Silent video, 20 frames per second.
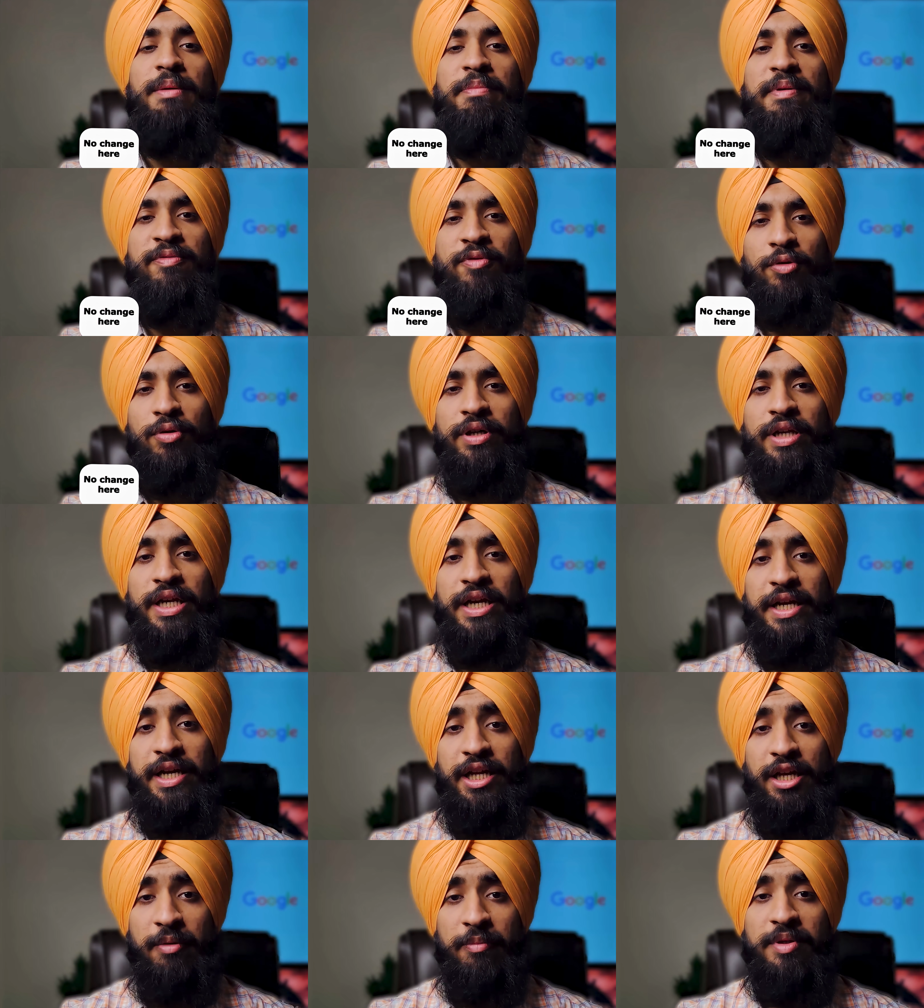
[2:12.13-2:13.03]
But before
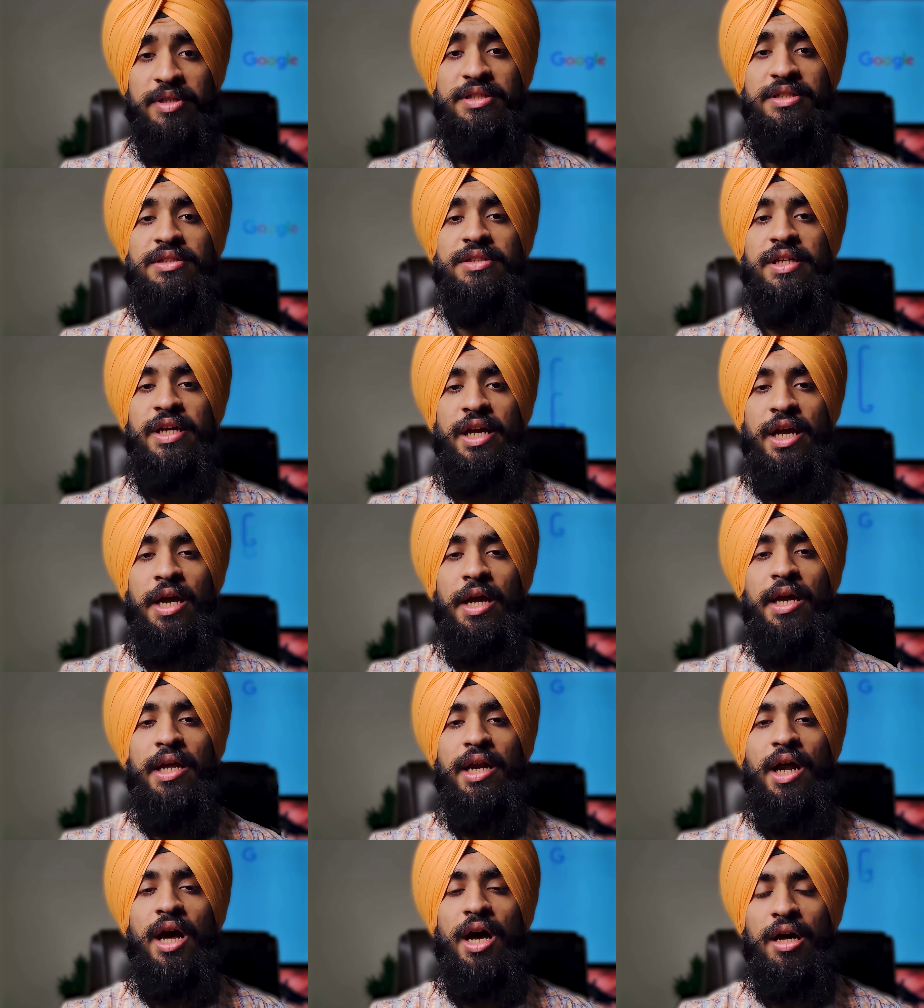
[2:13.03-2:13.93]
deleting images,
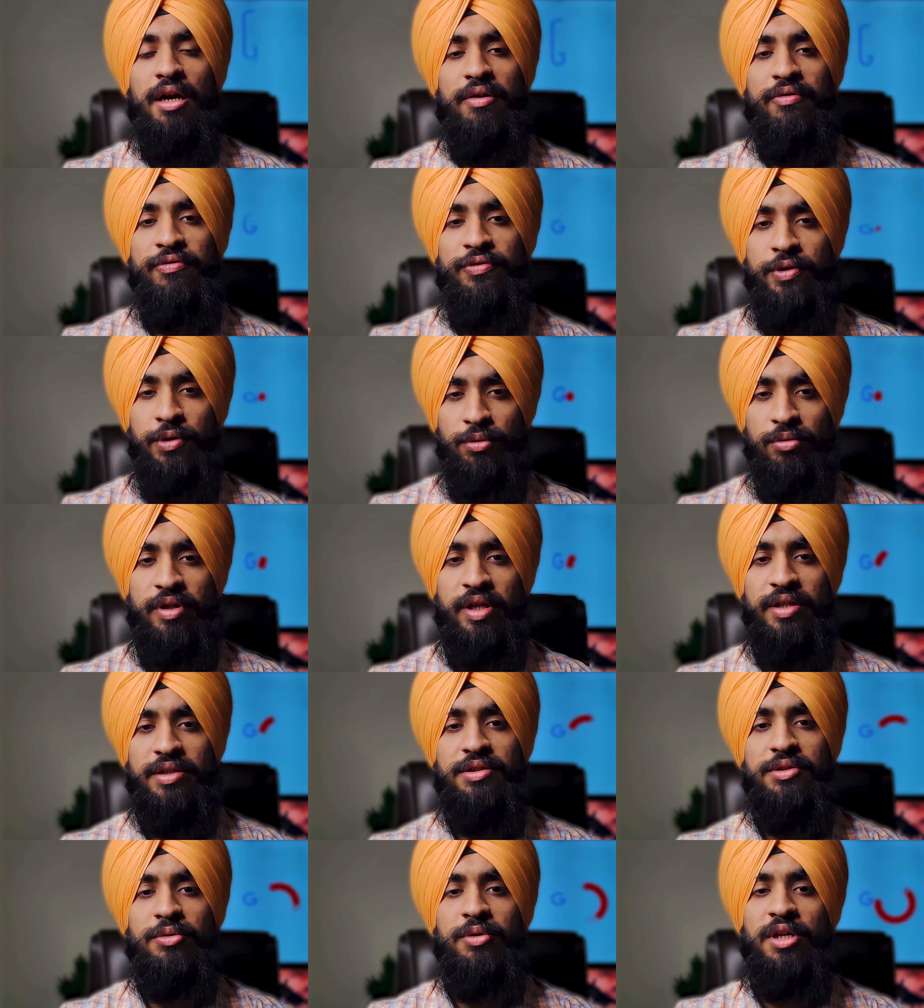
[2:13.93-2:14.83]
here are a few
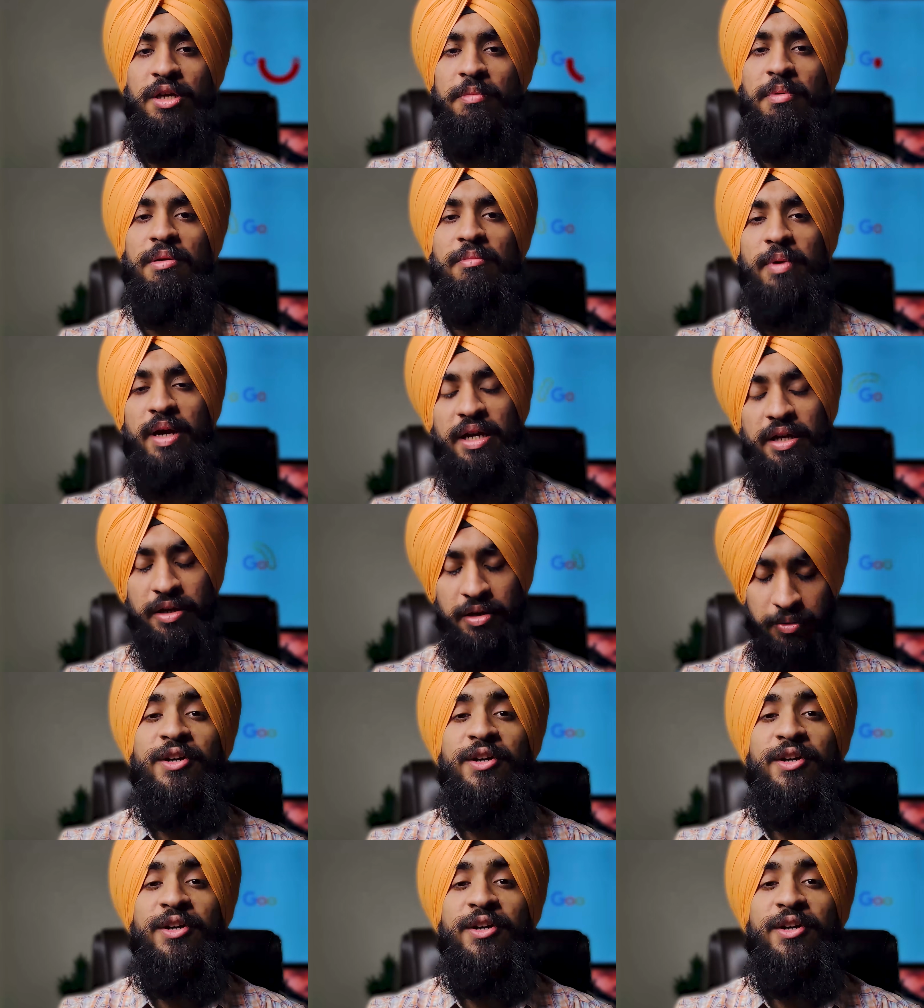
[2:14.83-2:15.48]
things to keep in mind.